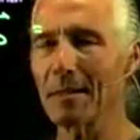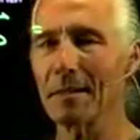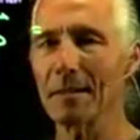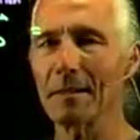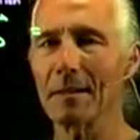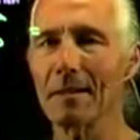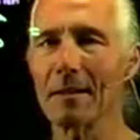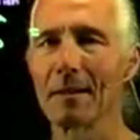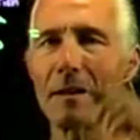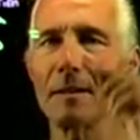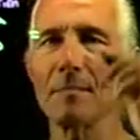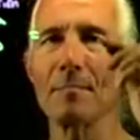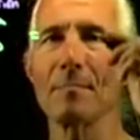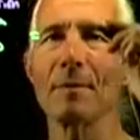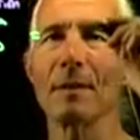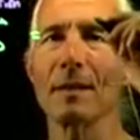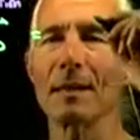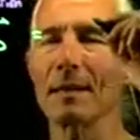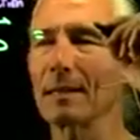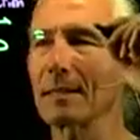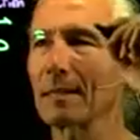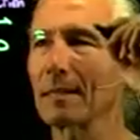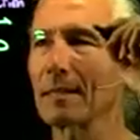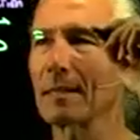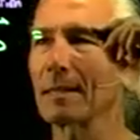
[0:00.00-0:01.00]

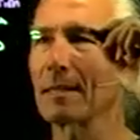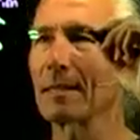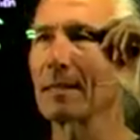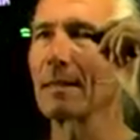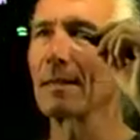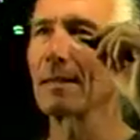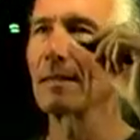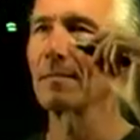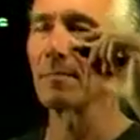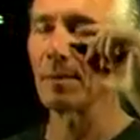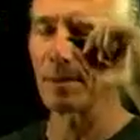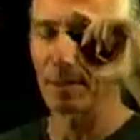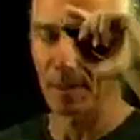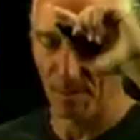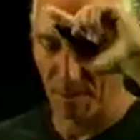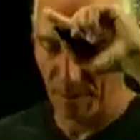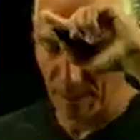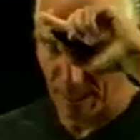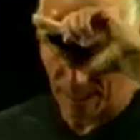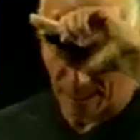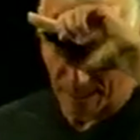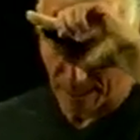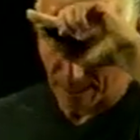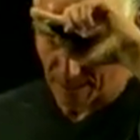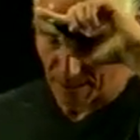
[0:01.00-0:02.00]
complex
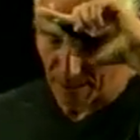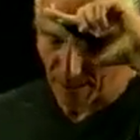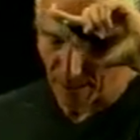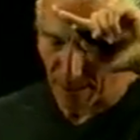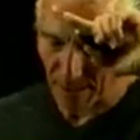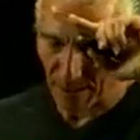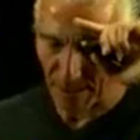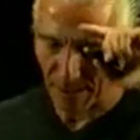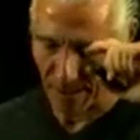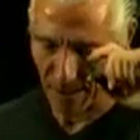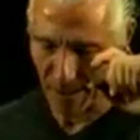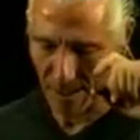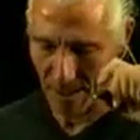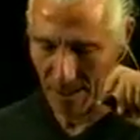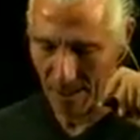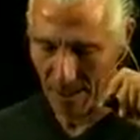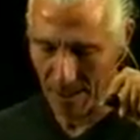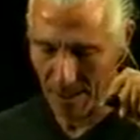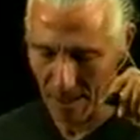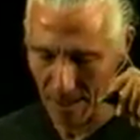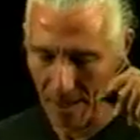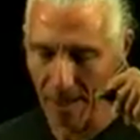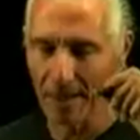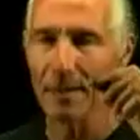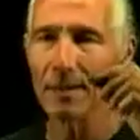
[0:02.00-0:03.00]
multiplication, so you can
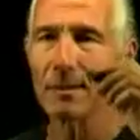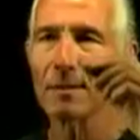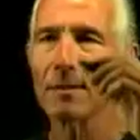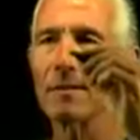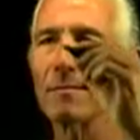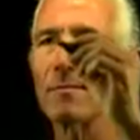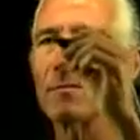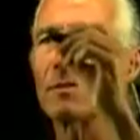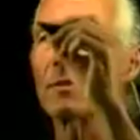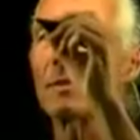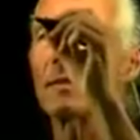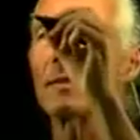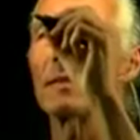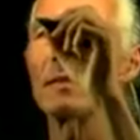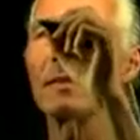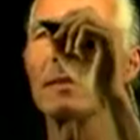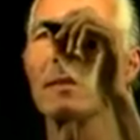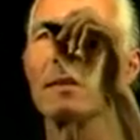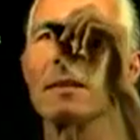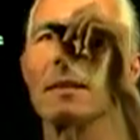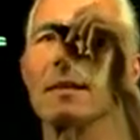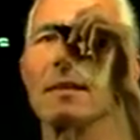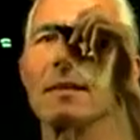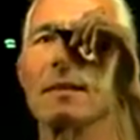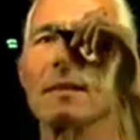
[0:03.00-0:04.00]
sort of see
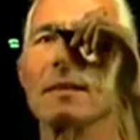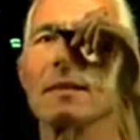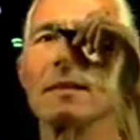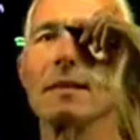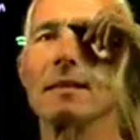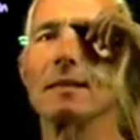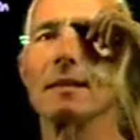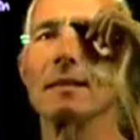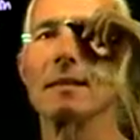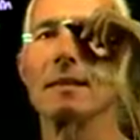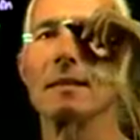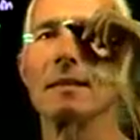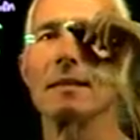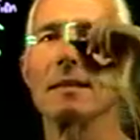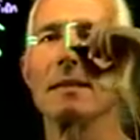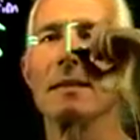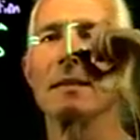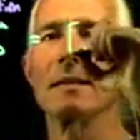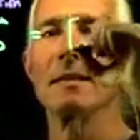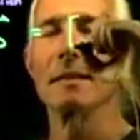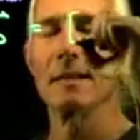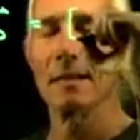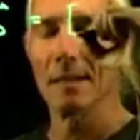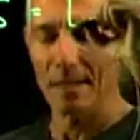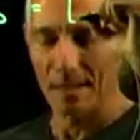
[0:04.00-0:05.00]

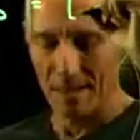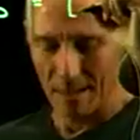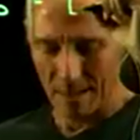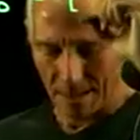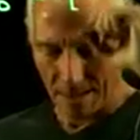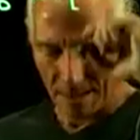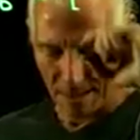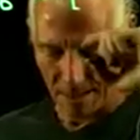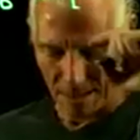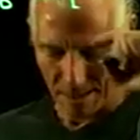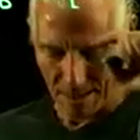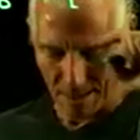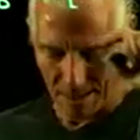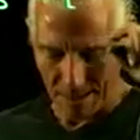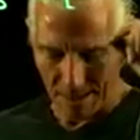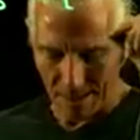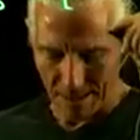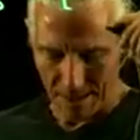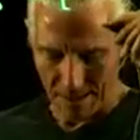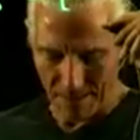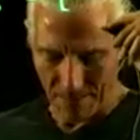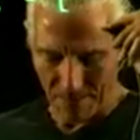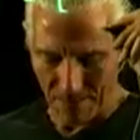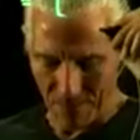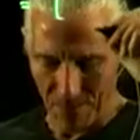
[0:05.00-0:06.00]
the
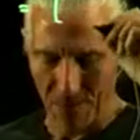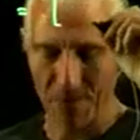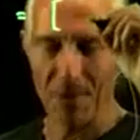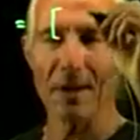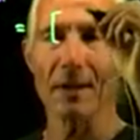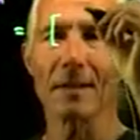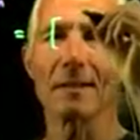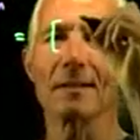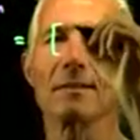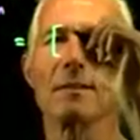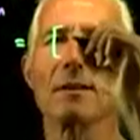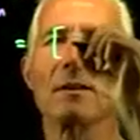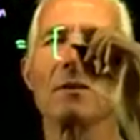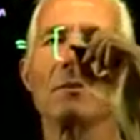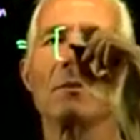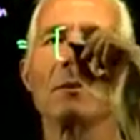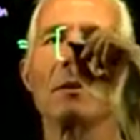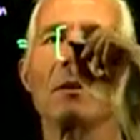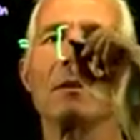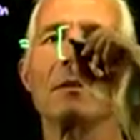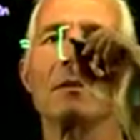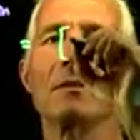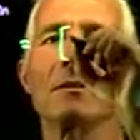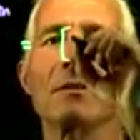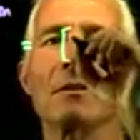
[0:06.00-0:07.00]
thing. So
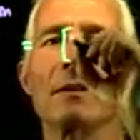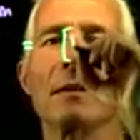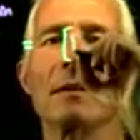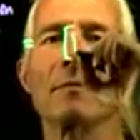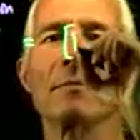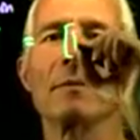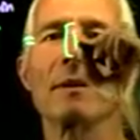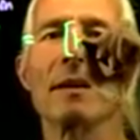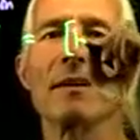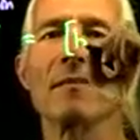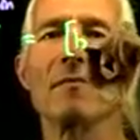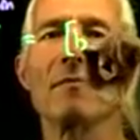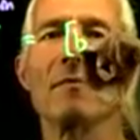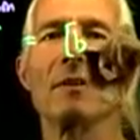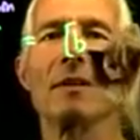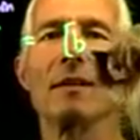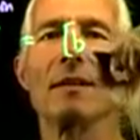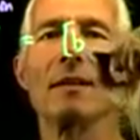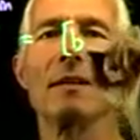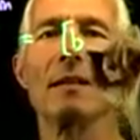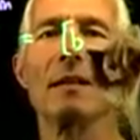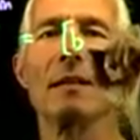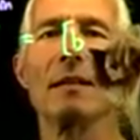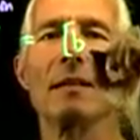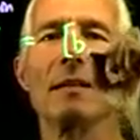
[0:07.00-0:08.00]
here we have
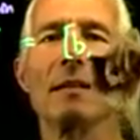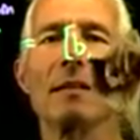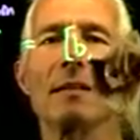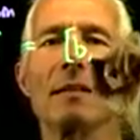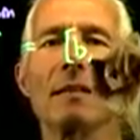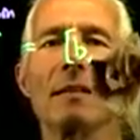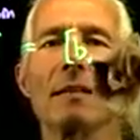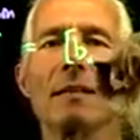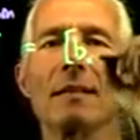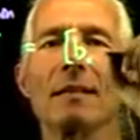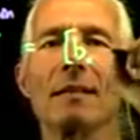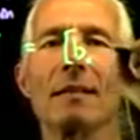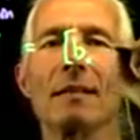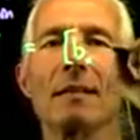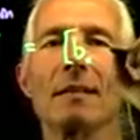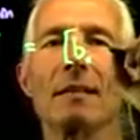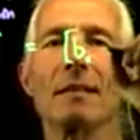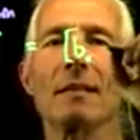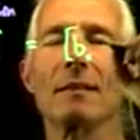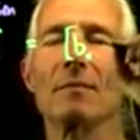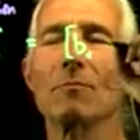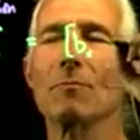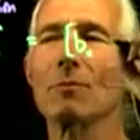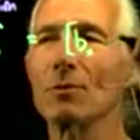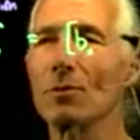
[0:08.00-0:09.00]

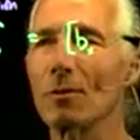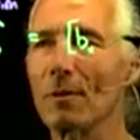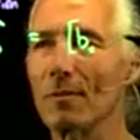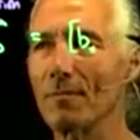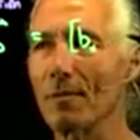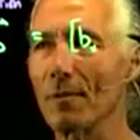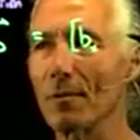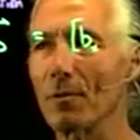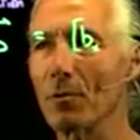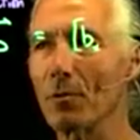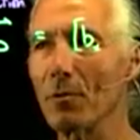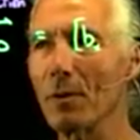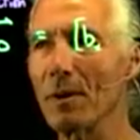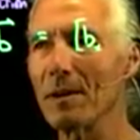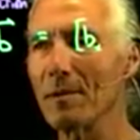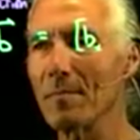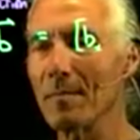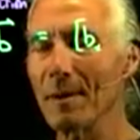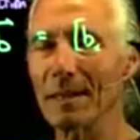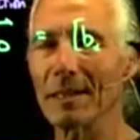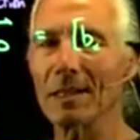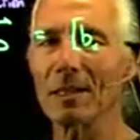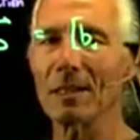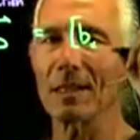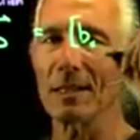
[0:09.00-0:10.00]
we'll do it for 3
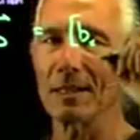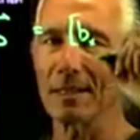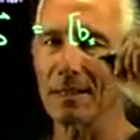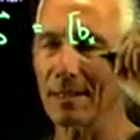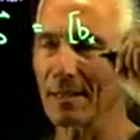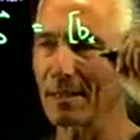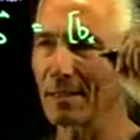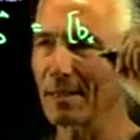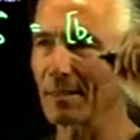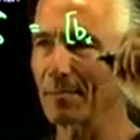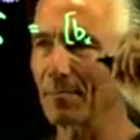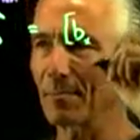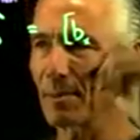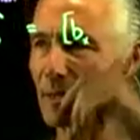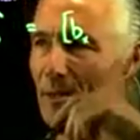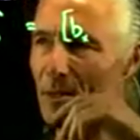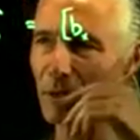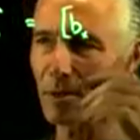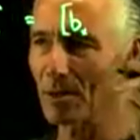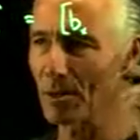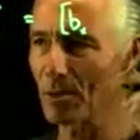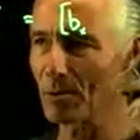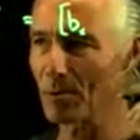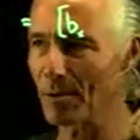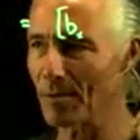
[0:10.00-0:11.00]
dimensions, but you
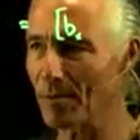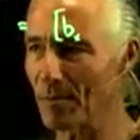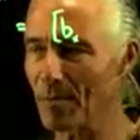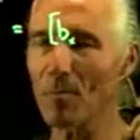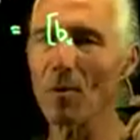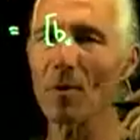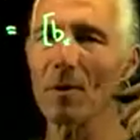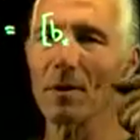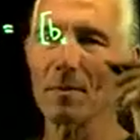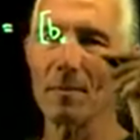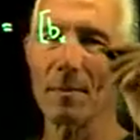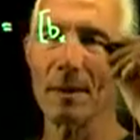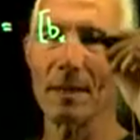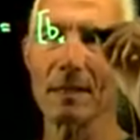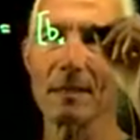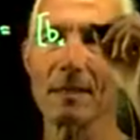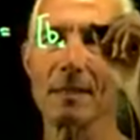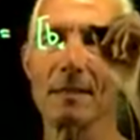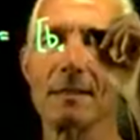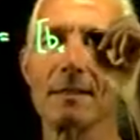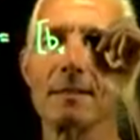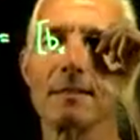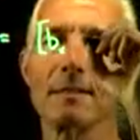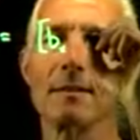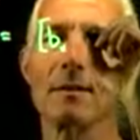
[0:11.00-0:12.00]
could do it for more
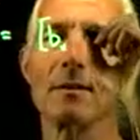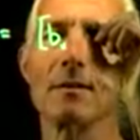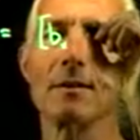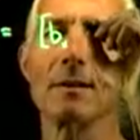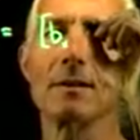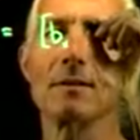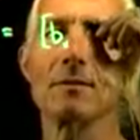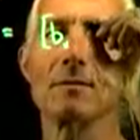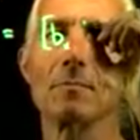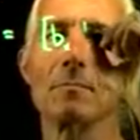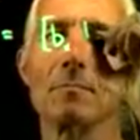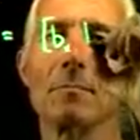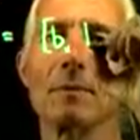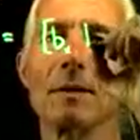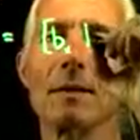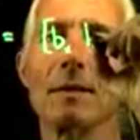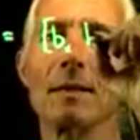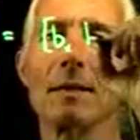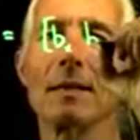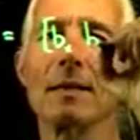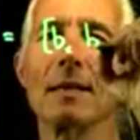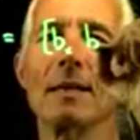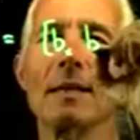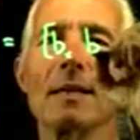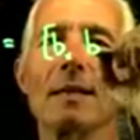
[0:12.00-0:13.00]
dimensions. So here's
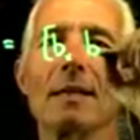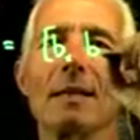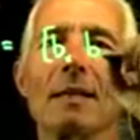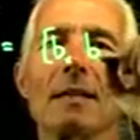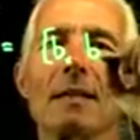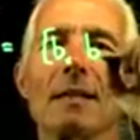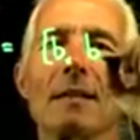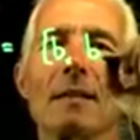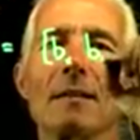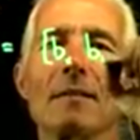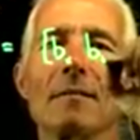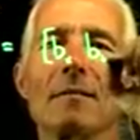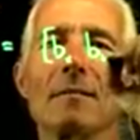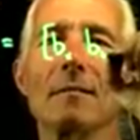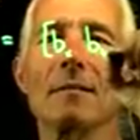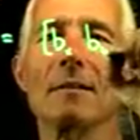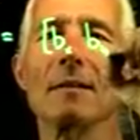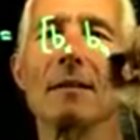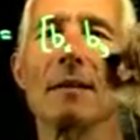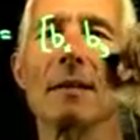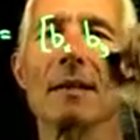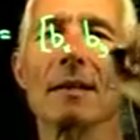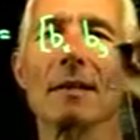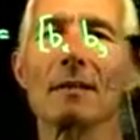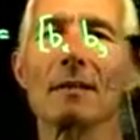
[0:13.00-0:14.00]
B x,